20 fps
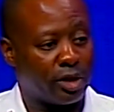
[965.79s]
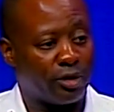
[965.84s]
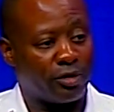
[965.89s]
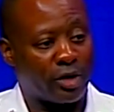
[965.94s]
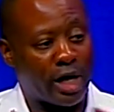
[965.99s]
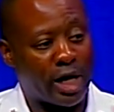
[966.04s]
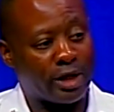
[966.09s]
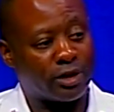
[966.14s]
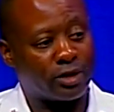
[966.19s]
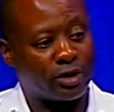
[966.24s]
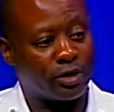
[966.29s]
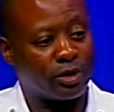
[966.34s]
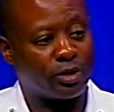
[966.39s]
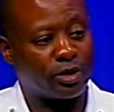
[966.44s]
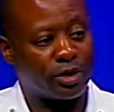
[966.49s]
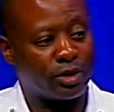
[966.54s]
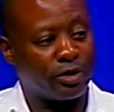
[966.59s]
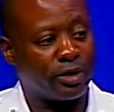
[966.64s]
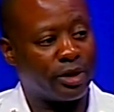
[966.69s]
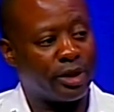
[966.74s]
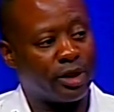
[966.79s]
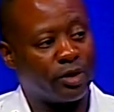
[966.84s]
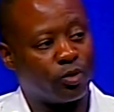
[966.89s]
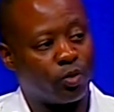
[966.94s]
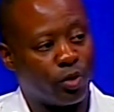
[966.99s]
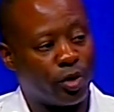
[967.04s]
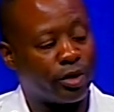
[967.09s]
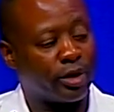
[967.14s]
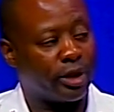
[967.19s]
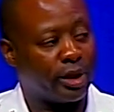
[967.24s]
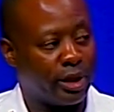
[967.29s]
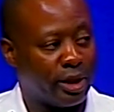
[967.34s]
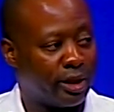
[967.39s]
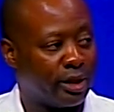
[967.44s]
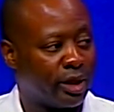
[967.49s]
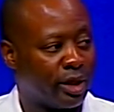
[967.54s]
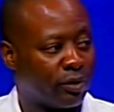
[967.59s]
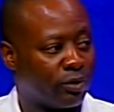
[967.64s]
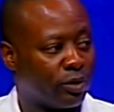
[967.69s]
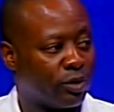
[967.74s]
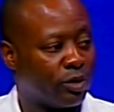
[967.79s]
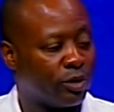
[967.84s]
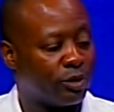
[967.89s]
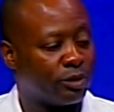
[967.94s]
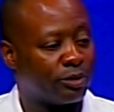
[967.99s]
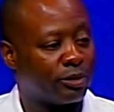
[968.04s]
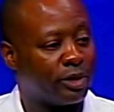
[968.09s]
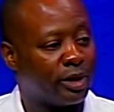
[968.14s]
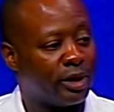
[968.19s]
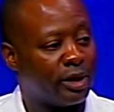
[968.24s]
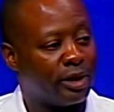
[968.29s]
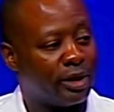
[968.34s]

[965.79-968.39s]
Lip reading: If a high school student is working in that room,